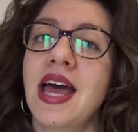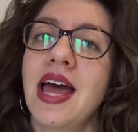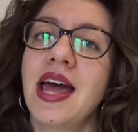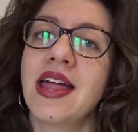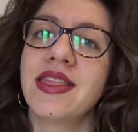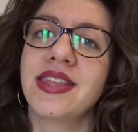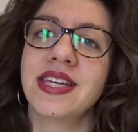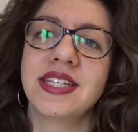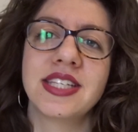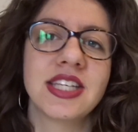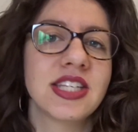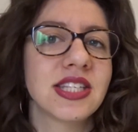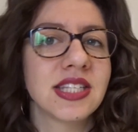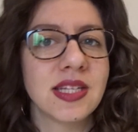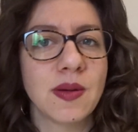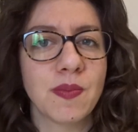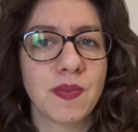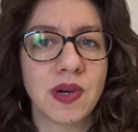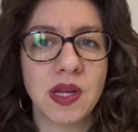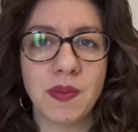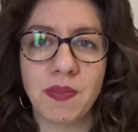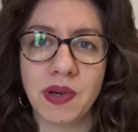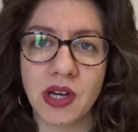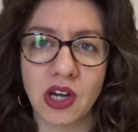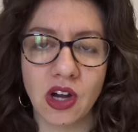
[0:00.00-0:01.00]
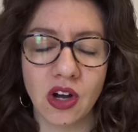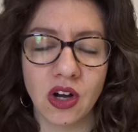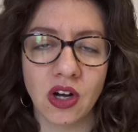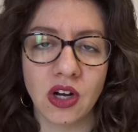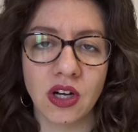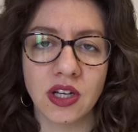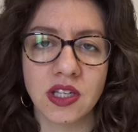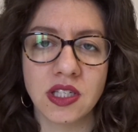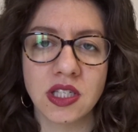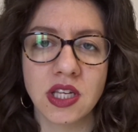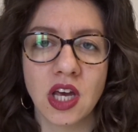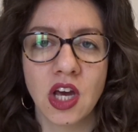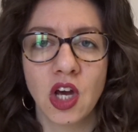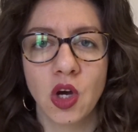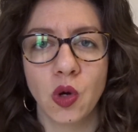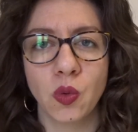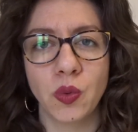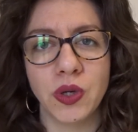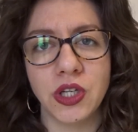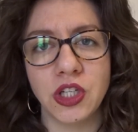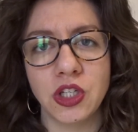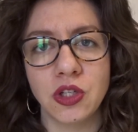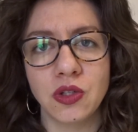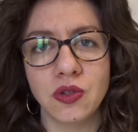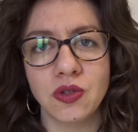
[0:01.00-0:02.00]
This is simply because we
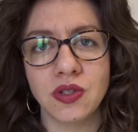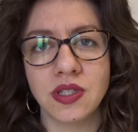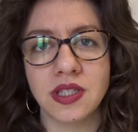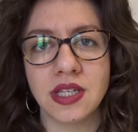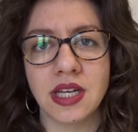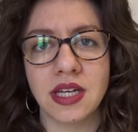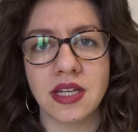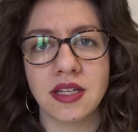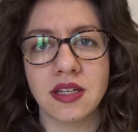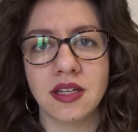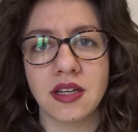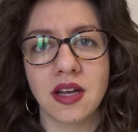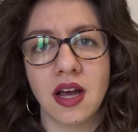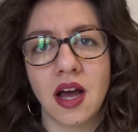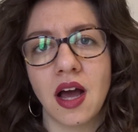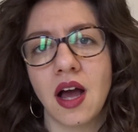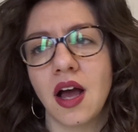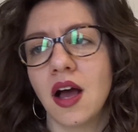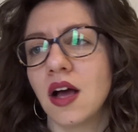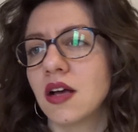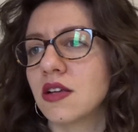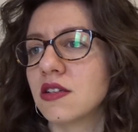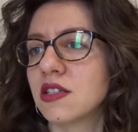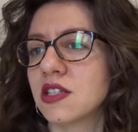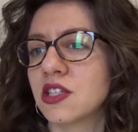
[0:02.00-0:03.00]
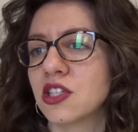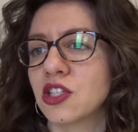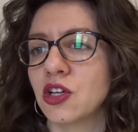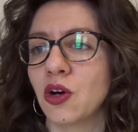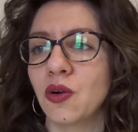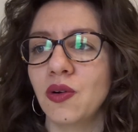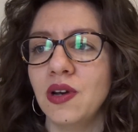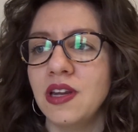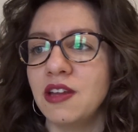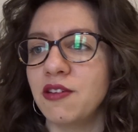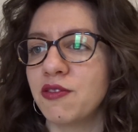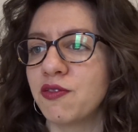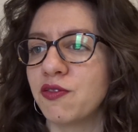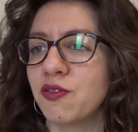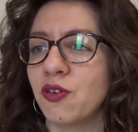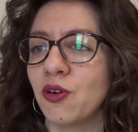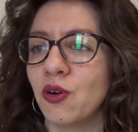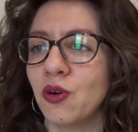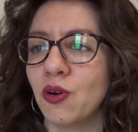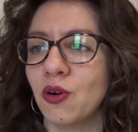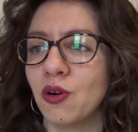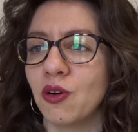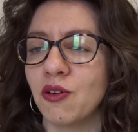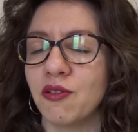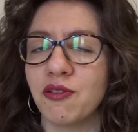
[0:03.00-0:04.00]
use it solely
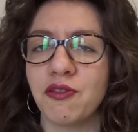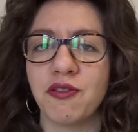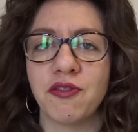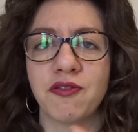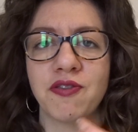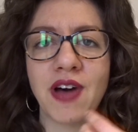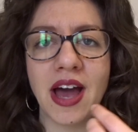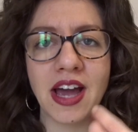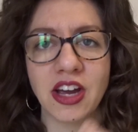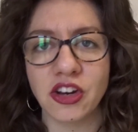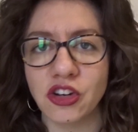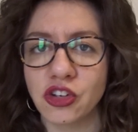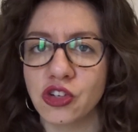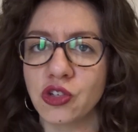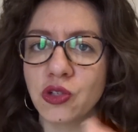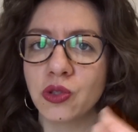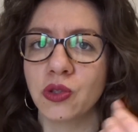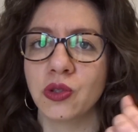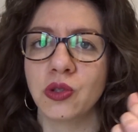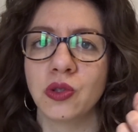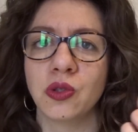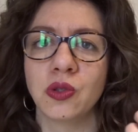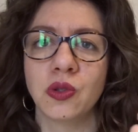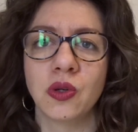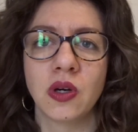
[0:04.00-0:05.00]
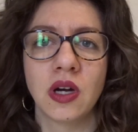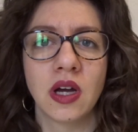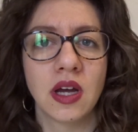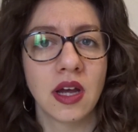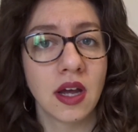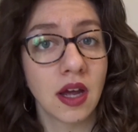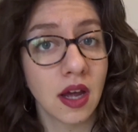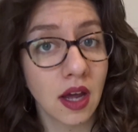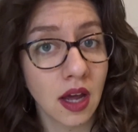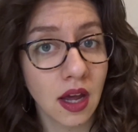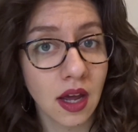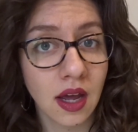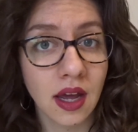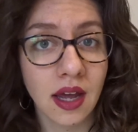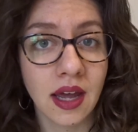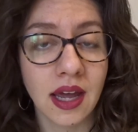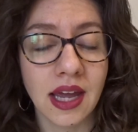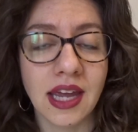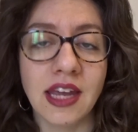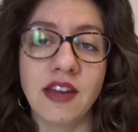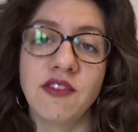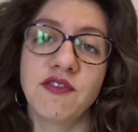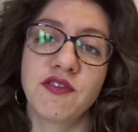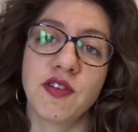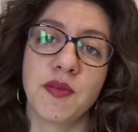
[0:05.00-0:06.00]
for factual
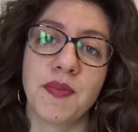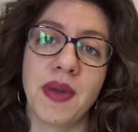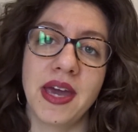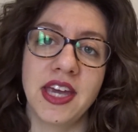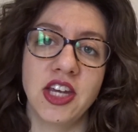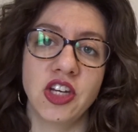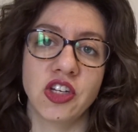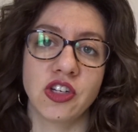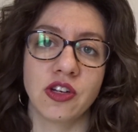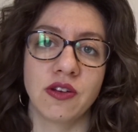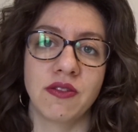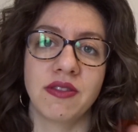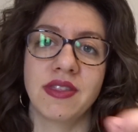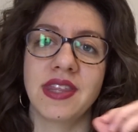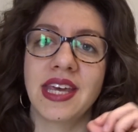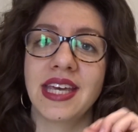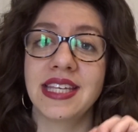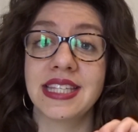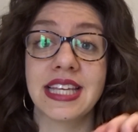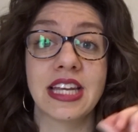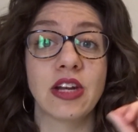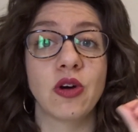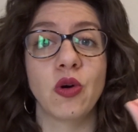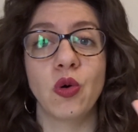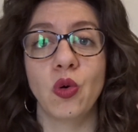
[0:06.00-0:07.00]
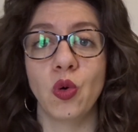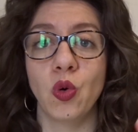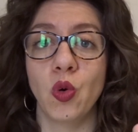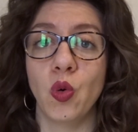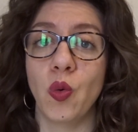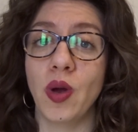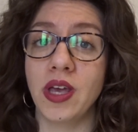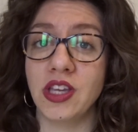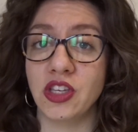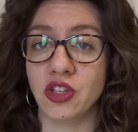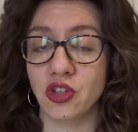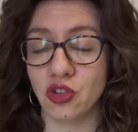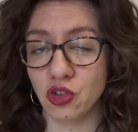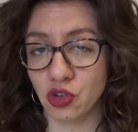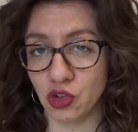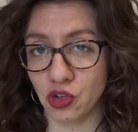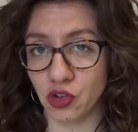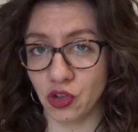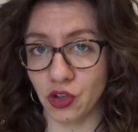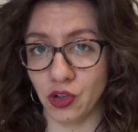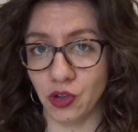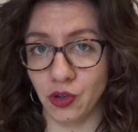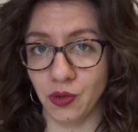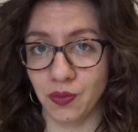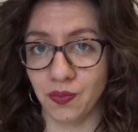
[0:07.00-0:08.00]
information, things that are always
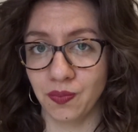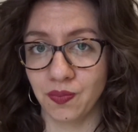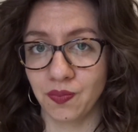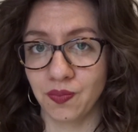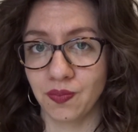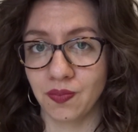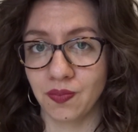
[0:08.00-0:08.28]
true.